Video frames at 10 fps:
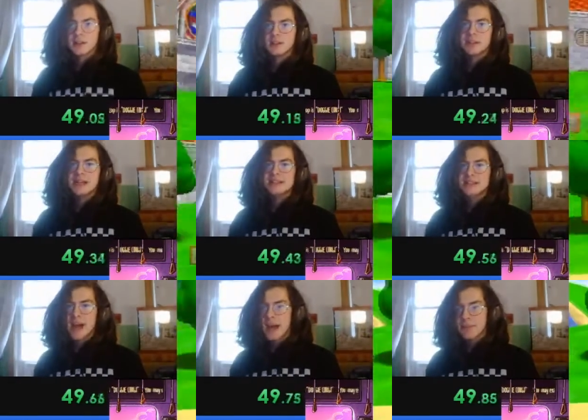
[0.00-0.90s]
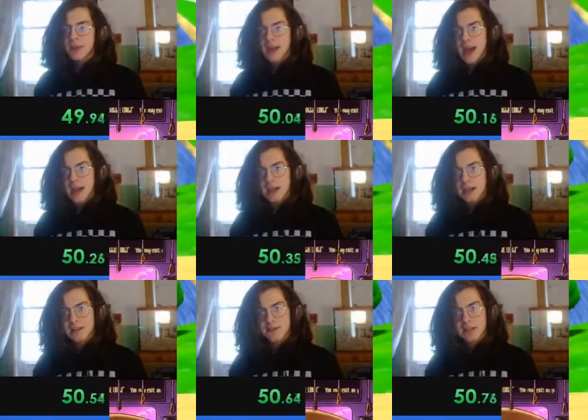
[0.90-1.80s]
This time they added
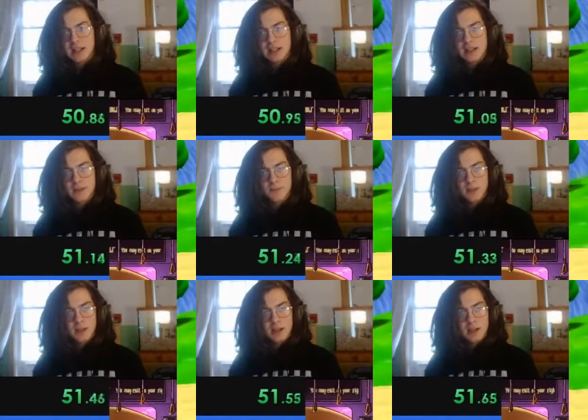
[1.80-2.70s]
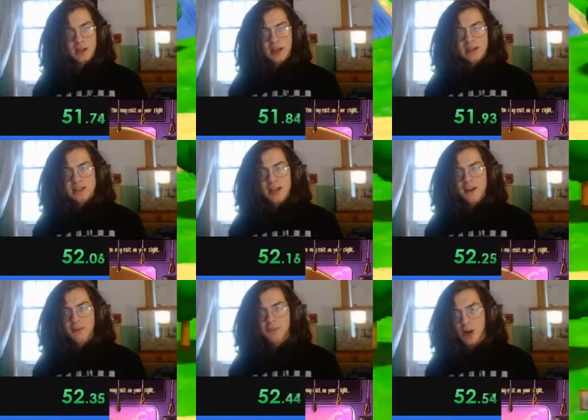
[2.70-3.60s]
fucking... Instead
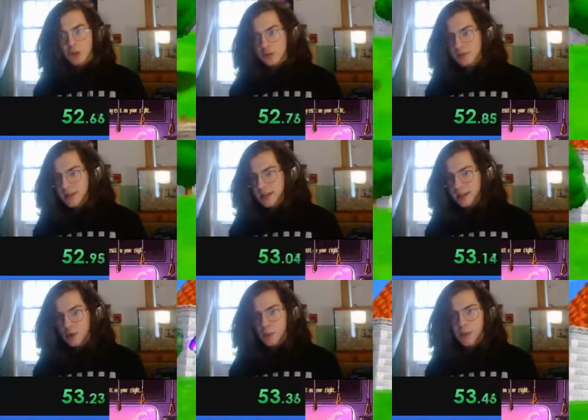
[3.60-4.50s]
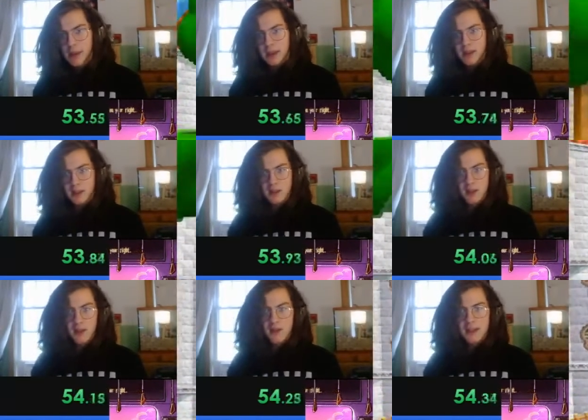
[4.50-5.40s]
of mushrooms making you big,
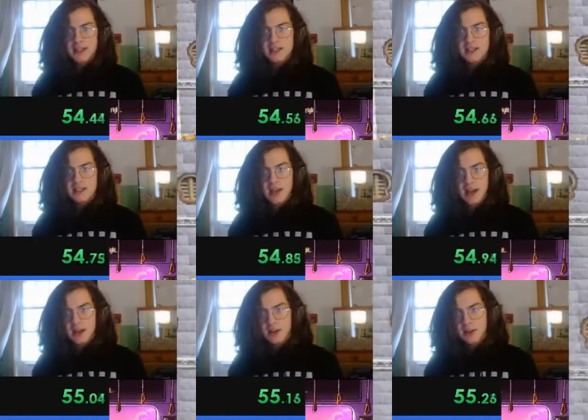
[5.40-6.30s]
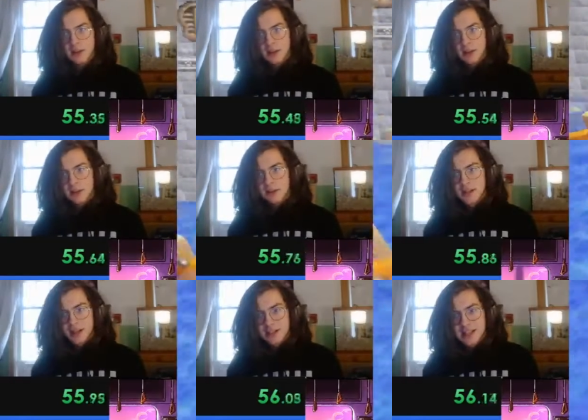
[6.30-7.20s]
they instead
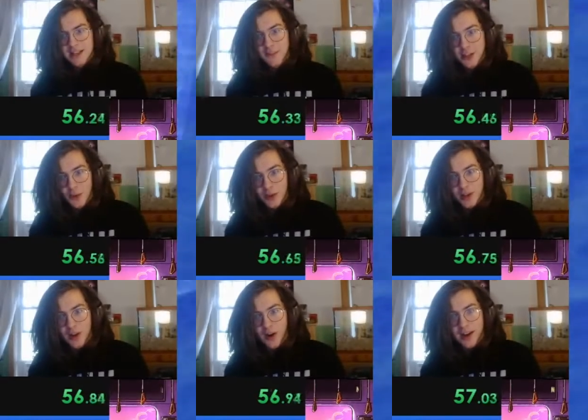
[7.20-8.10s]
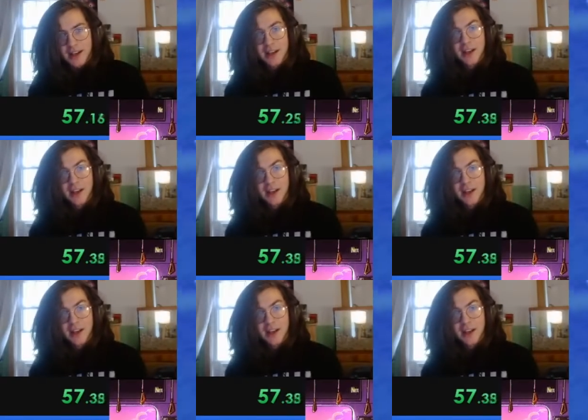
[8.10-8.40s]
just give you a gun.